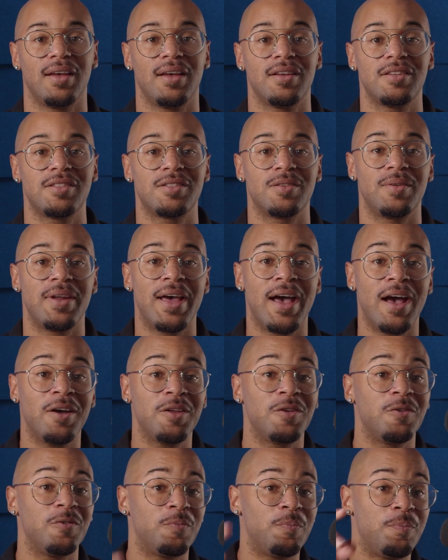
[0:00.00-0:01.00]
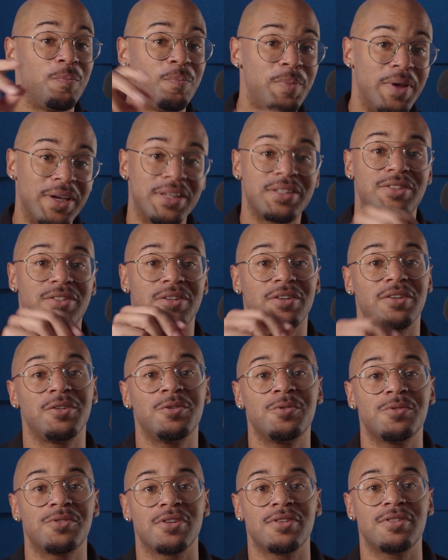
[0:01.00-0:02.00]
So now you've picked your
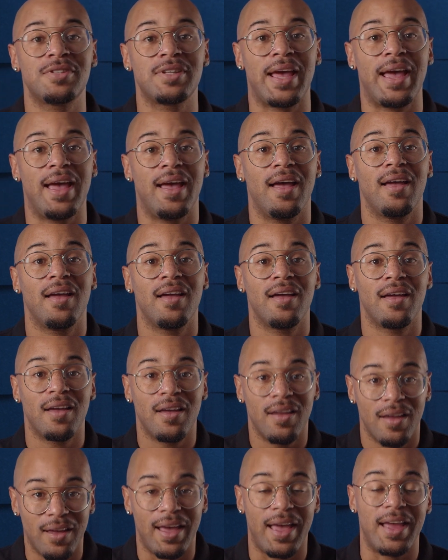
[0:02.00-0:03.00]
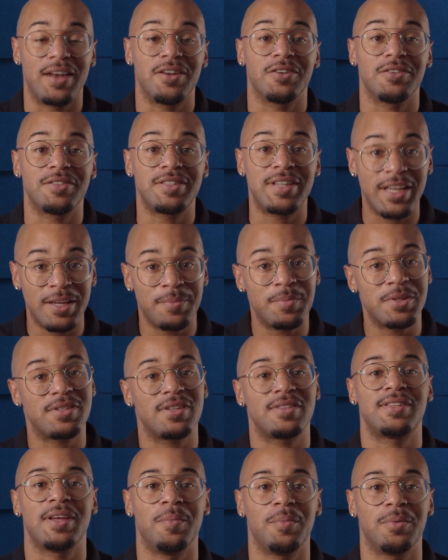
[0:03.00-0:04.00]
users and your team is
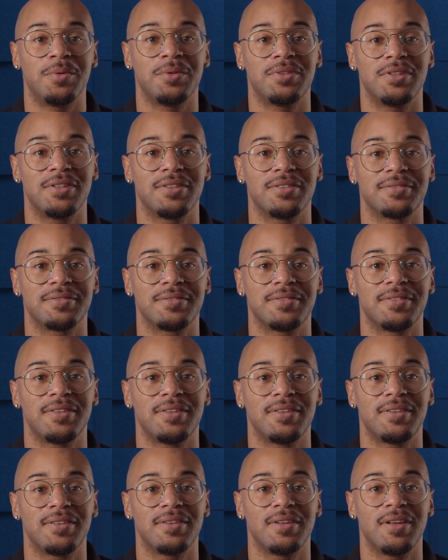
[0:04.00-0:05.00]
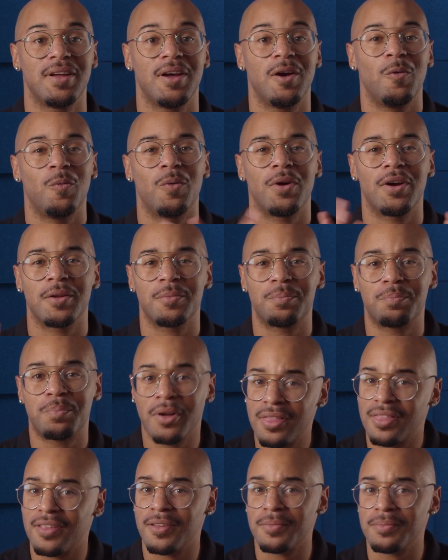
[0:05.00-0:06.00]
assembled. Where to
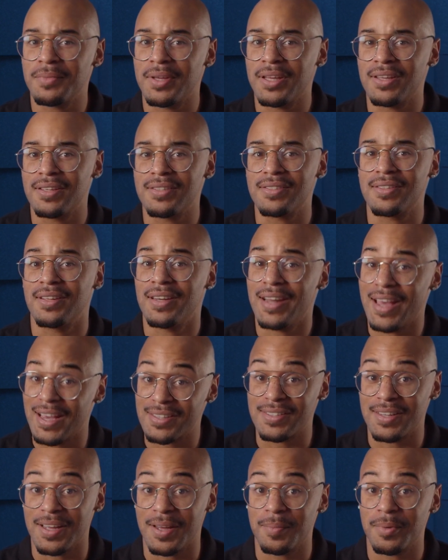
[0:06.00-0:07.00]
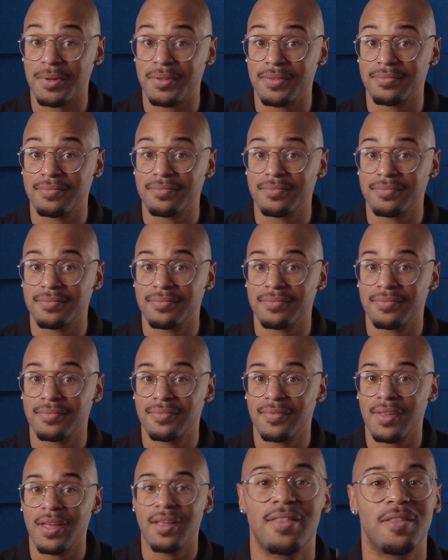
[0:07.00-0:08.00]
put them is the next step.
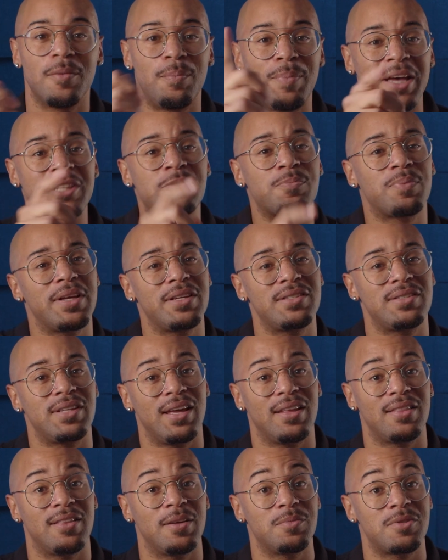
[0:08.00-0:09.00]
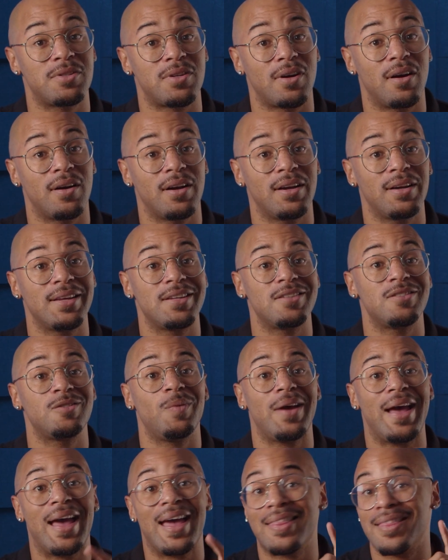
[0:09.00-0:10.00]
The best place to get them started is
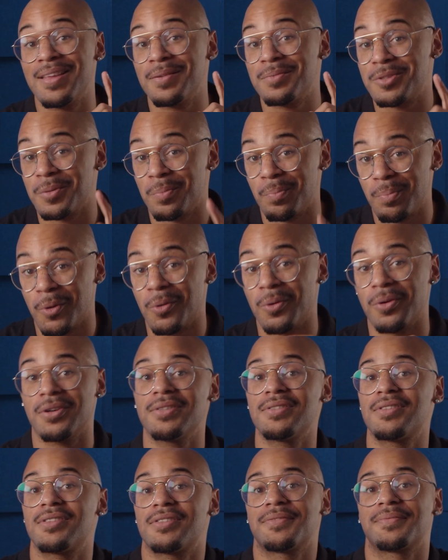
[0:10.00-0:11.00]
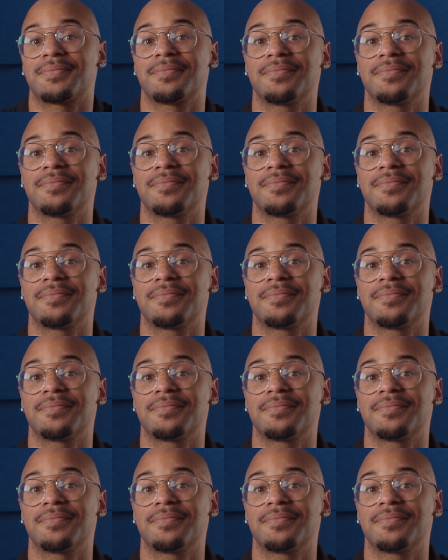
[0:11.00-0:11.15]
to add them to boards.